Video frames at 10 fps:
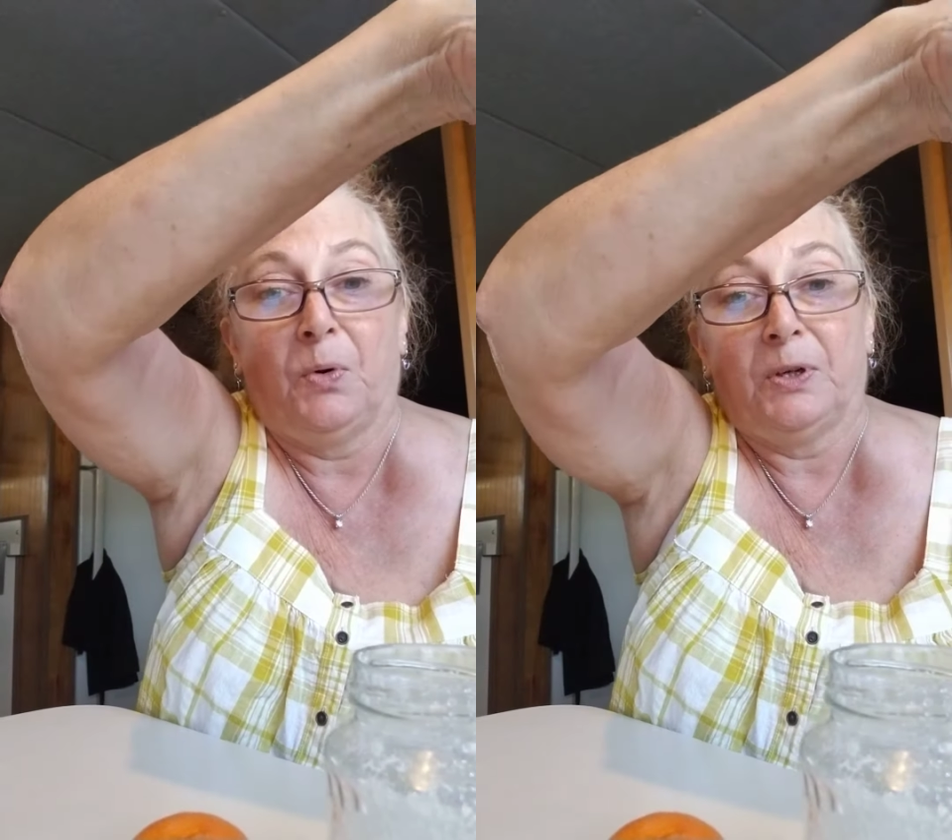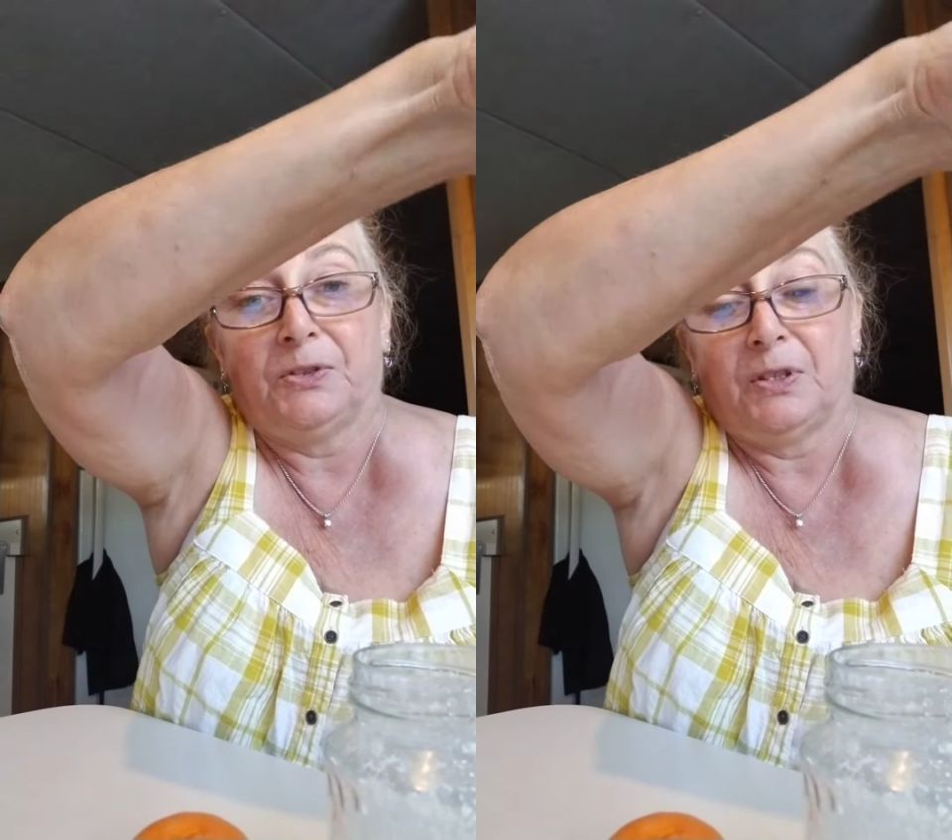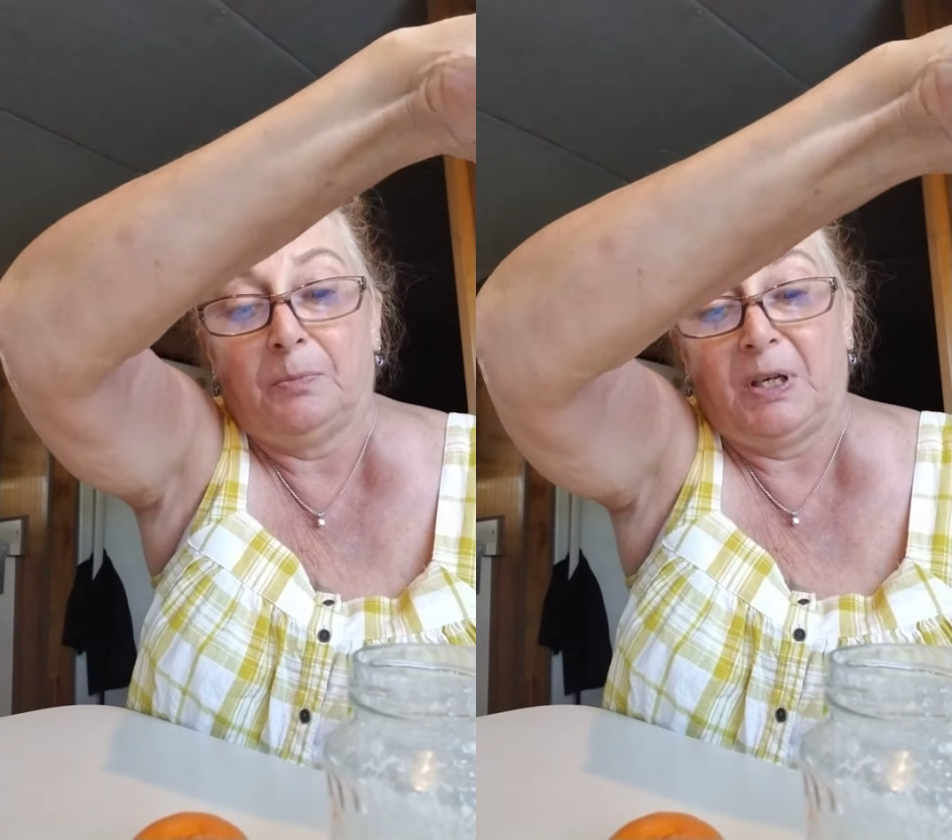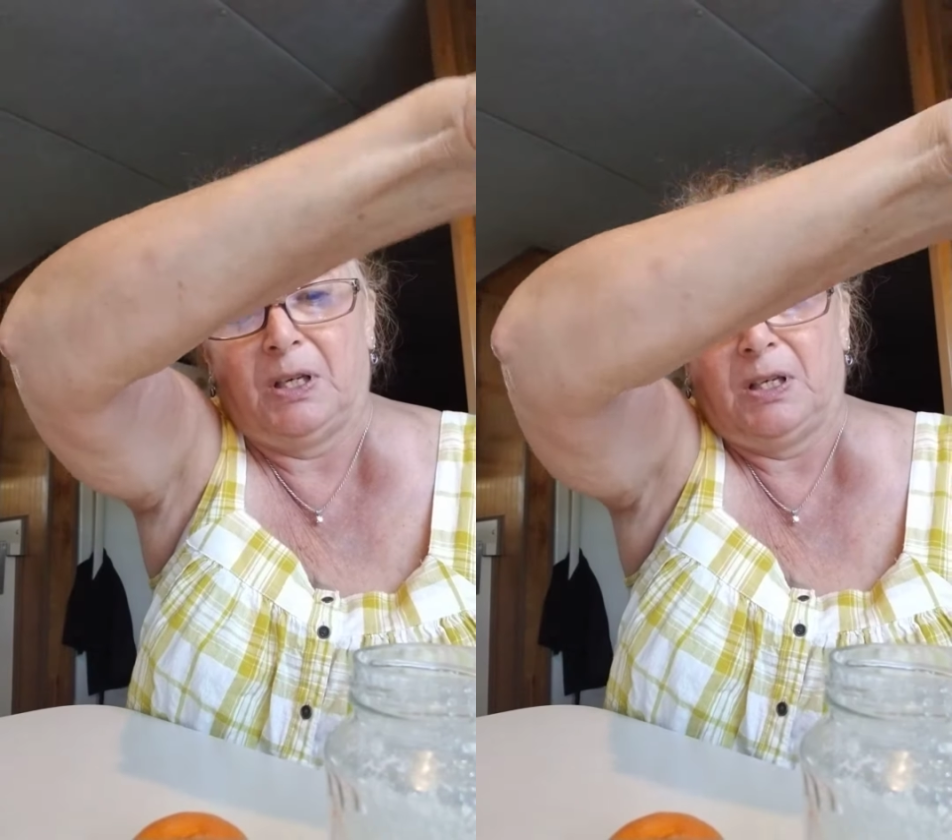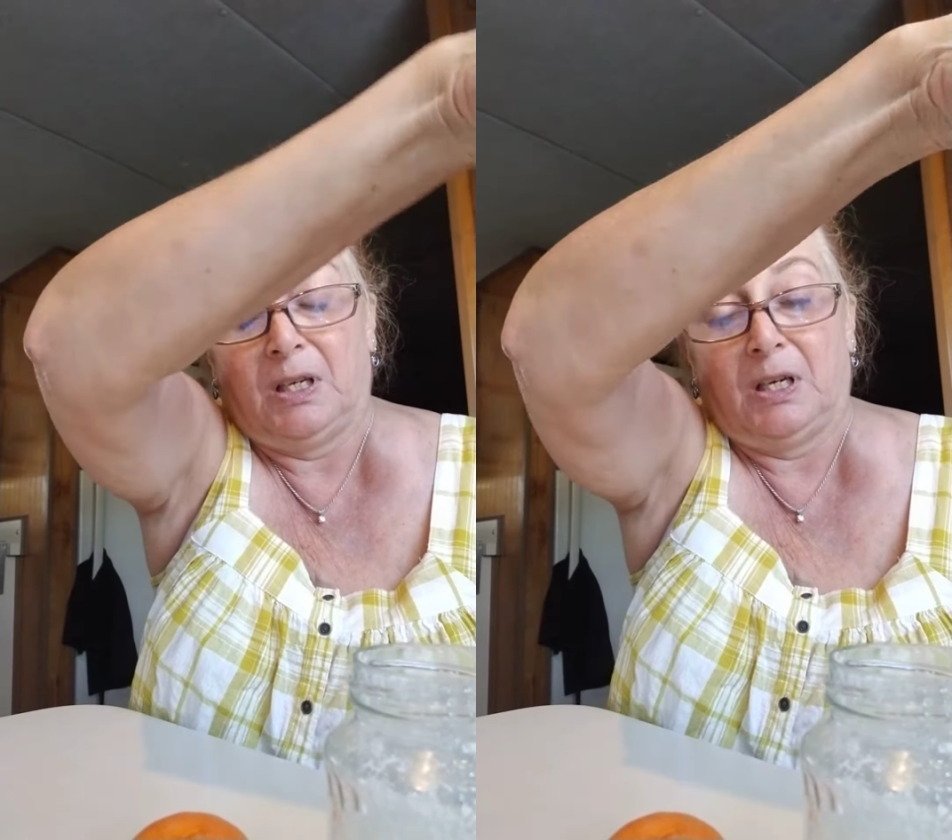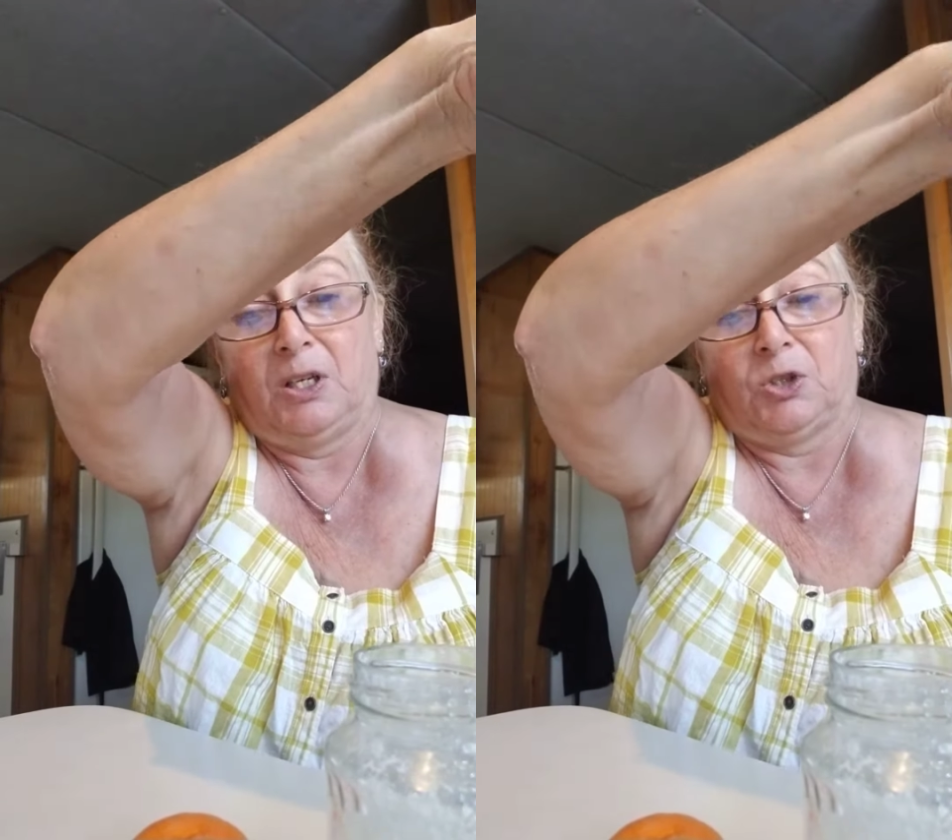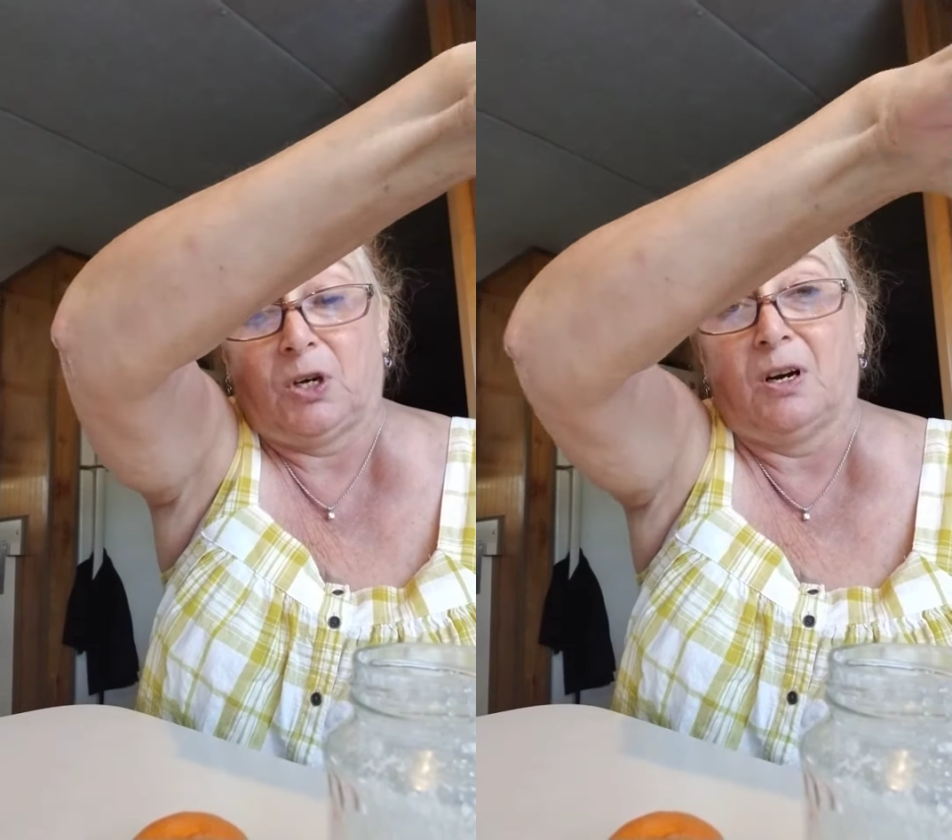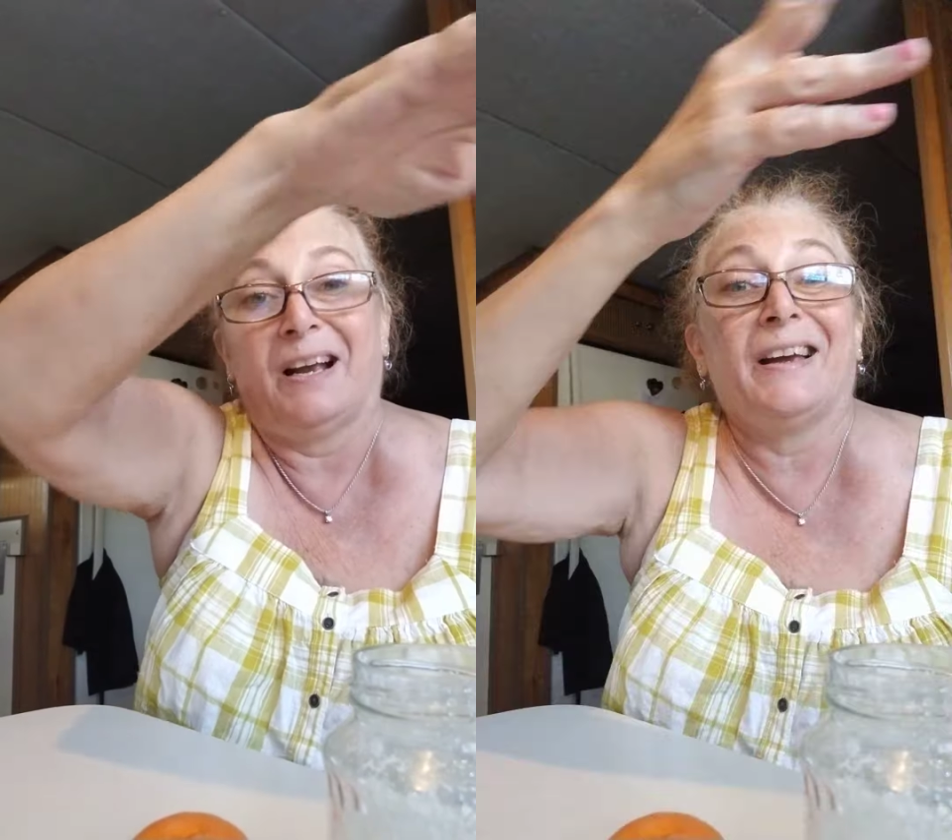pour some in a jar.